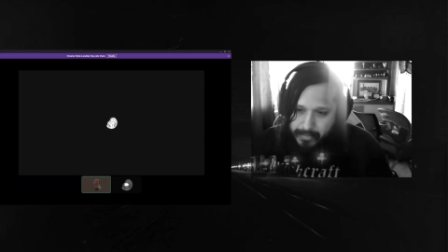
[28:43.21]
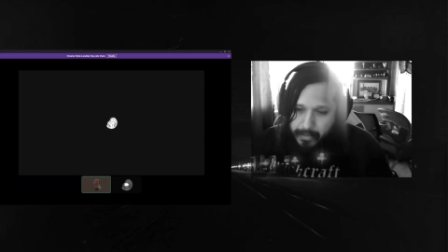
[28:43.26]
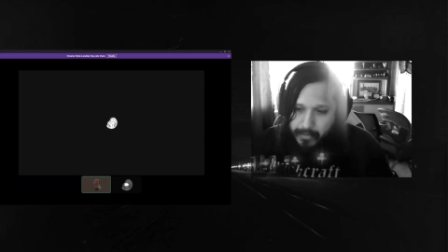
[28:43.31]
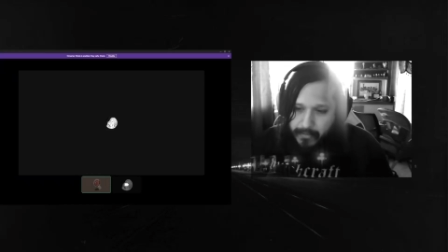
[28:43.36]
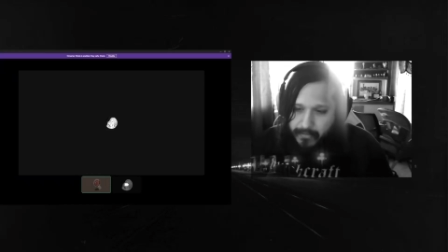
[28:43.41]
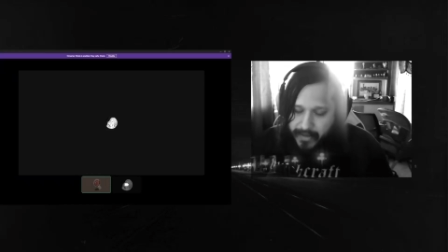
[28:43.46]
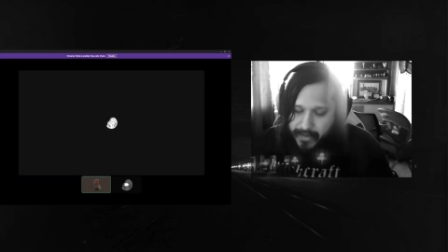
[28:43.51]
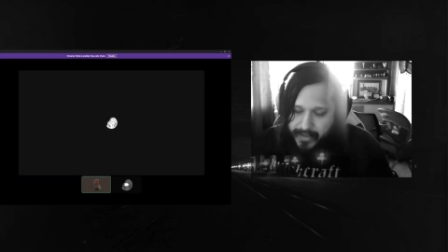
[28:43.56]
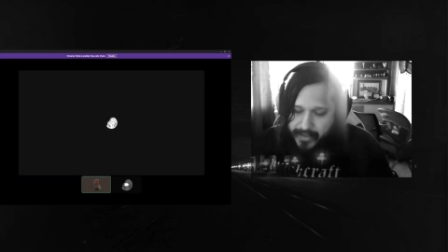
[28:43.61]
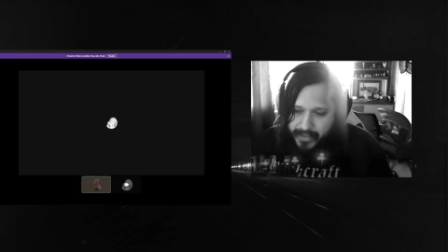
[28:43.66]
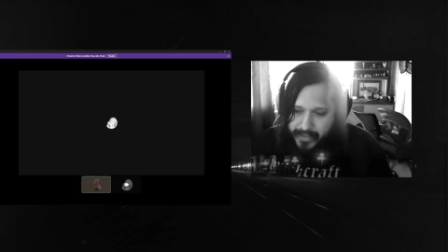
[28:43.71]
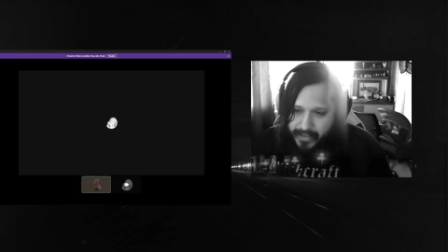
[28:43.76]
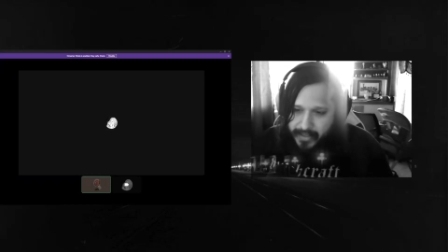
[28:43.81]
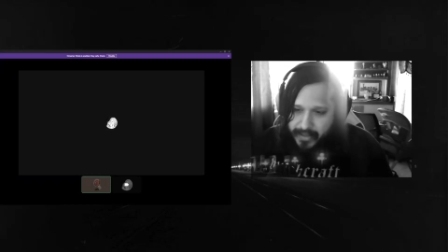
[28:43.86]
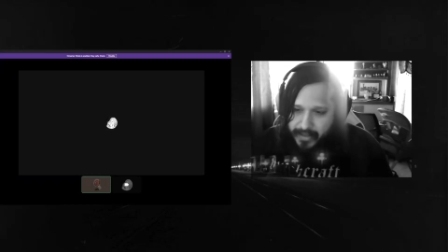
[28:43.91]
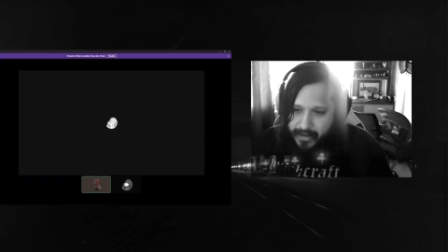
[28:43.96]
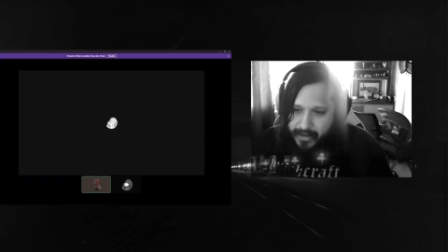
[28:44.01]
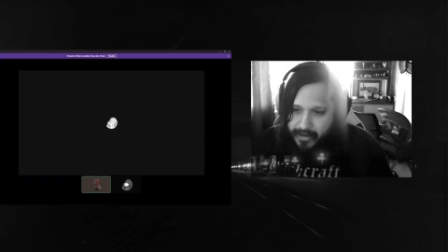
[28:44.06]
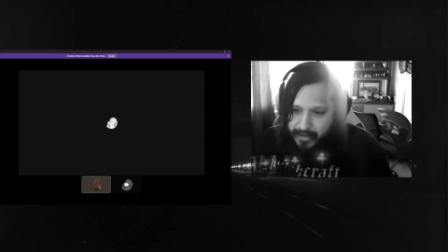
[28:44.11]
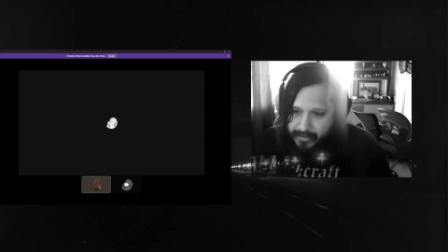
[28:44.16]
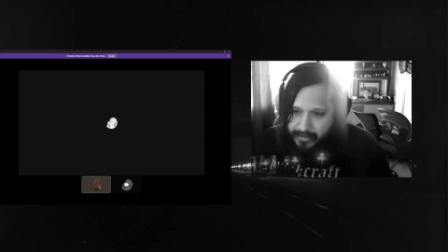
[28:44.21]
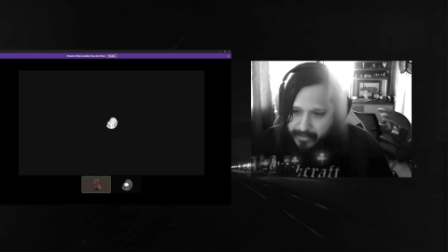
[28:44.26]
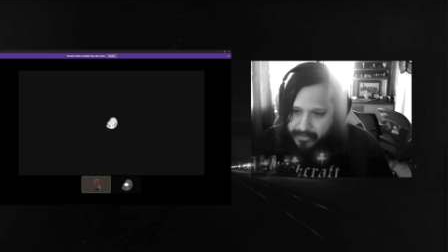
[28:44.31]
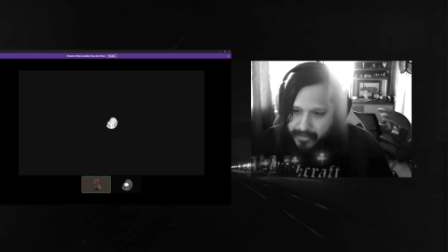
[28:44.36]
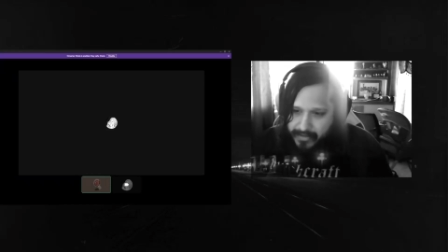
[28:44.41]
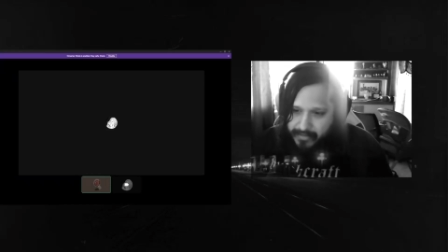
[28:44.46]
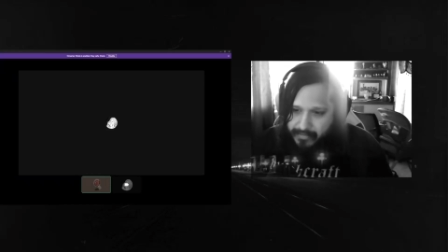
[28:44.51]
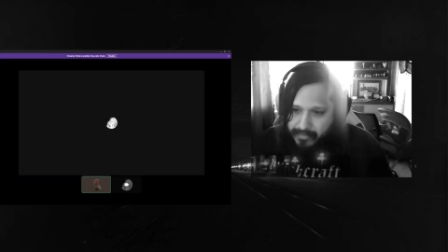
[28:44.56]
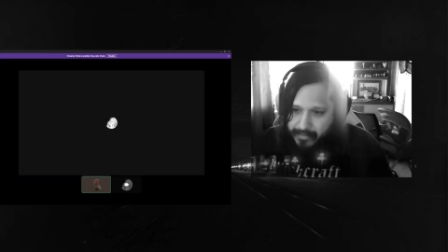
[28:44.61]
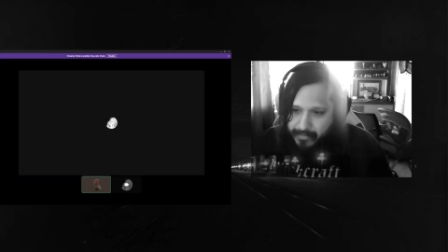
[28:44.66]
preventing
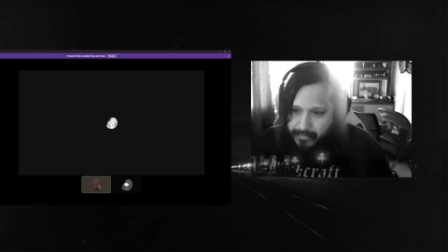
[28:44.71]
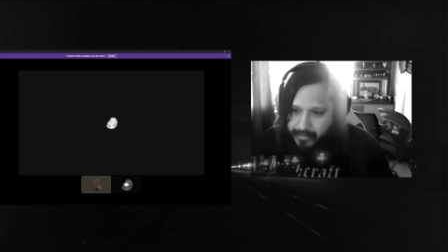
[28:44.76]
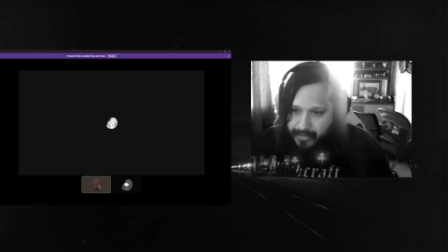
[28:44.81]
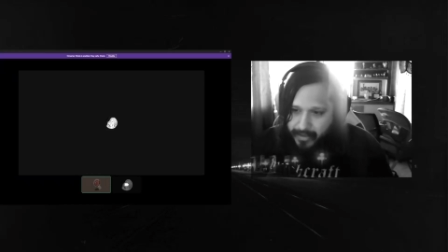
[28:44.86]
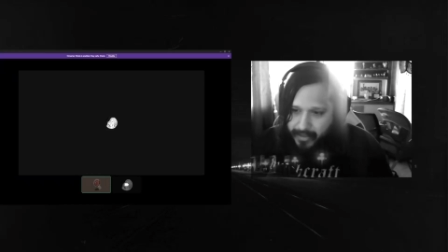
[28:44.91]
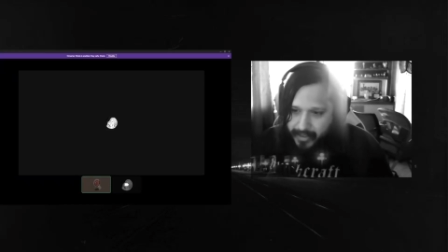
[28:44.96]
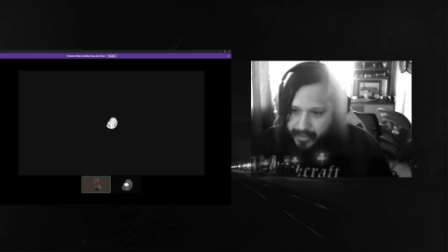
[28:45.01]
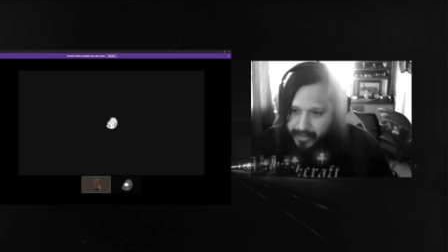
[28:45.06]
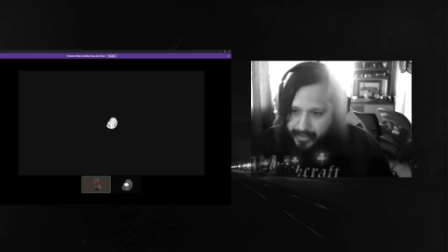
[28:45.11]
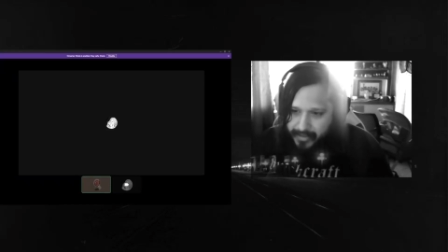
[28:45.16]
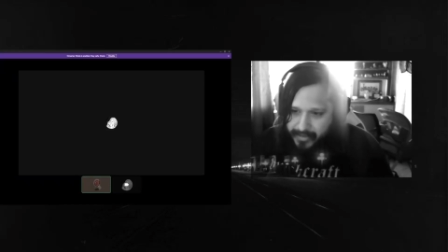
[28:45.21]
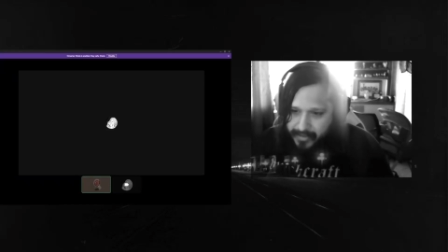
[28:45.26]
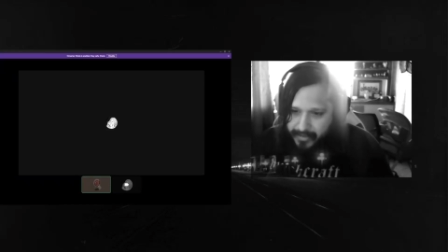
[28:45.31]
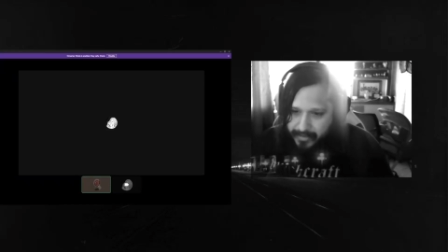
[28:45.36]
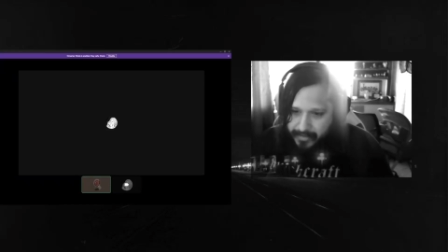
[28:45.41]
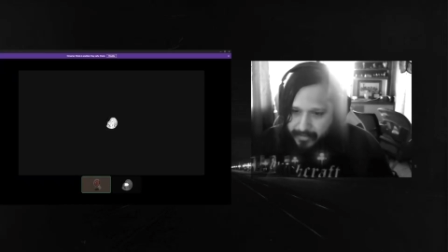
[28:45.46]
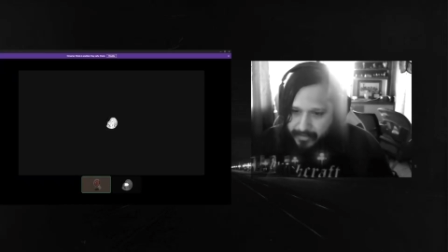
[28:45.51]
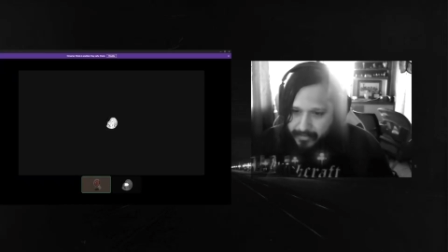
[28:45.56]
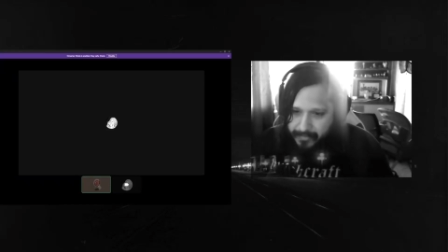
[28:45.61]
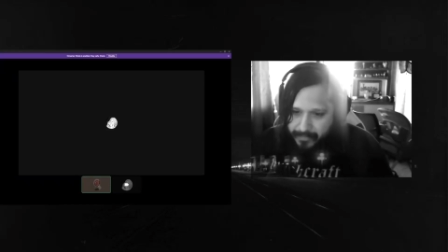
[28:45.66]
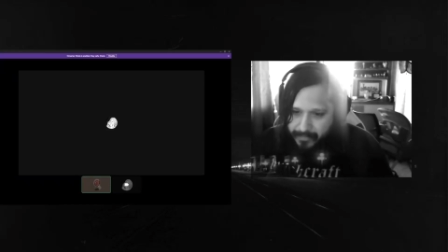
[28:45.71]
others from relating to you?